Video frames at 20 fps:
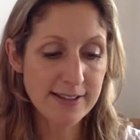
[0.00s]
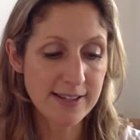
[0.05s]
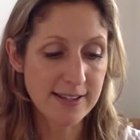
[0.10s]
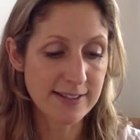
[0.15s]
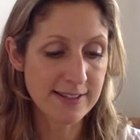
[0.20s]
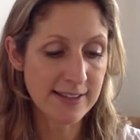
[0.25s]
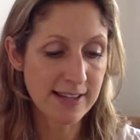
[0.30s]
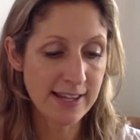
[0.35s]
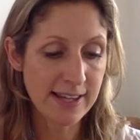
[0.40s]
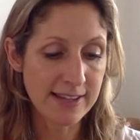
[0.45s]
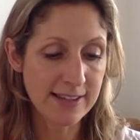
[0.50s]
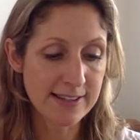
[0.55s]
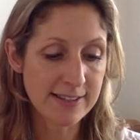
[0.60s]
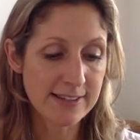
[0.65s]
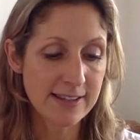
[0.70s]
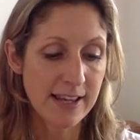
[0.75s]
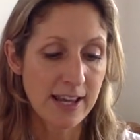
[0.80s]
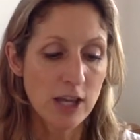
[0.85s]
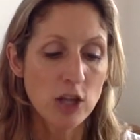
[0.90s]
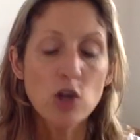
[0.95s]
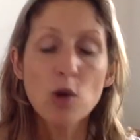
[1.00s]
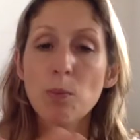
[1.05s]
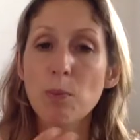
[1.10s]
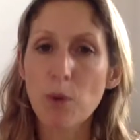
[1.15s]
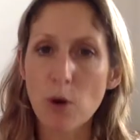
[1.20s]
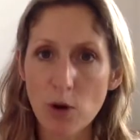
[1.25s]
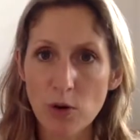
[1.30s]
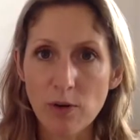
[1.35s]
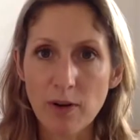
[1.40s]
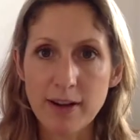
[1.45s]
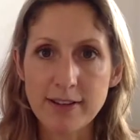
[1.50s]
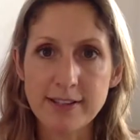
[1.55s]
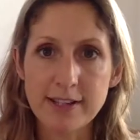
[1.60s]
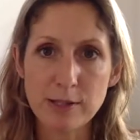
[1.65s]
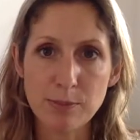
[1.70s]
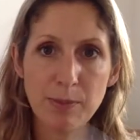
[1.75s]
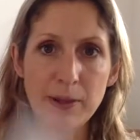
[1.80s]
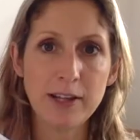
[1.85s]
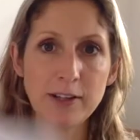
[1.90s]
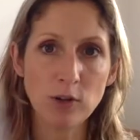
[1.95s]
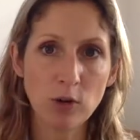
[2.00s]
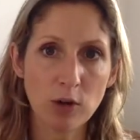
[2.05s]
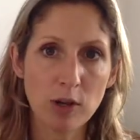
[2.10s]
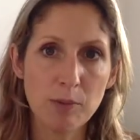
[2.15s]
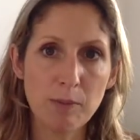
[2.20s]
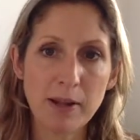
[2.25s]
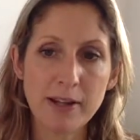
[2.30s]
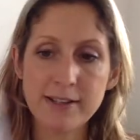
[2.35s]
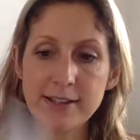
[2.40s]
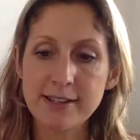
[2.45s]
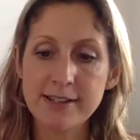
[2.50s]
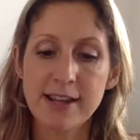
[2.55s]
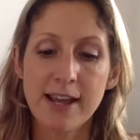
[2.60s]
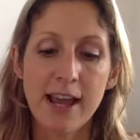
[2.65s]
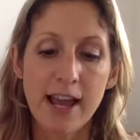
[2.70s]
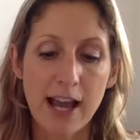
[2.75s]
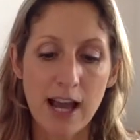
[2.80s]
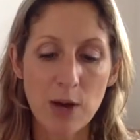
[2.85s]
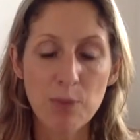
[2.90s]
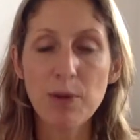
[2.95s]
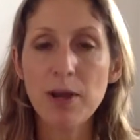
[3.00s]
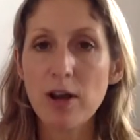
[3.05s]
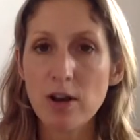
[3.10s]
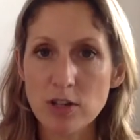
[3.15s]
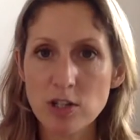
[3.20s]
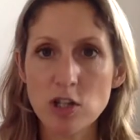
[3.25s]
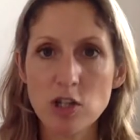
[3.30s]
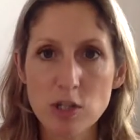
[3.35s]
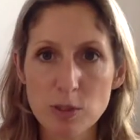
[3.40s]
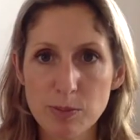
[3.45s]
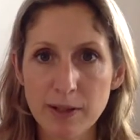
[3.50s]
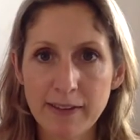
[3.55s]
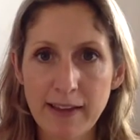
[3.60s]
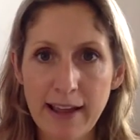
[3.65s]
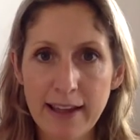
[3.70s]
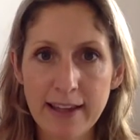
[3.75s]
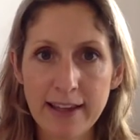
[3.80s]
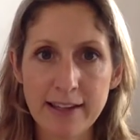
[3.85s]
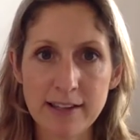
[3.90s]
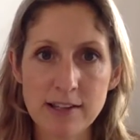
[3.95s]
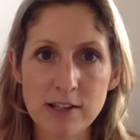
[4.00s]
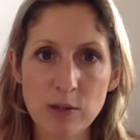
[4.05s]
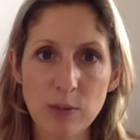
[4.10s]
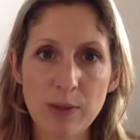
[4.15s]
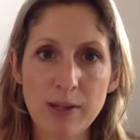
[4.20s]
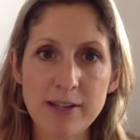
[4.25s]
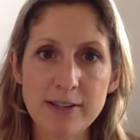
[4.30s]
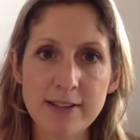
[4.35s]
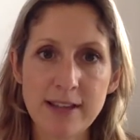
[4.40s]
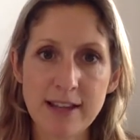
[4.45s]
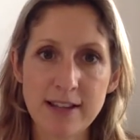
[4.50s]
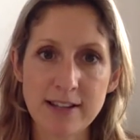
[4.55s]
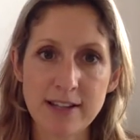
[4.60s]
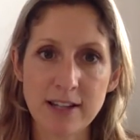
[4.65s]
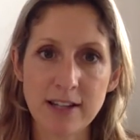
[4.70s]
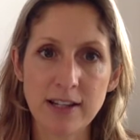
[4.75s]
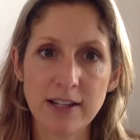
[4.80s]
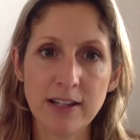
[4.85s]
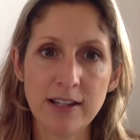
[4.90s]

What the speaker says: It's your progress is being documented, and we ask you to bring that into each session.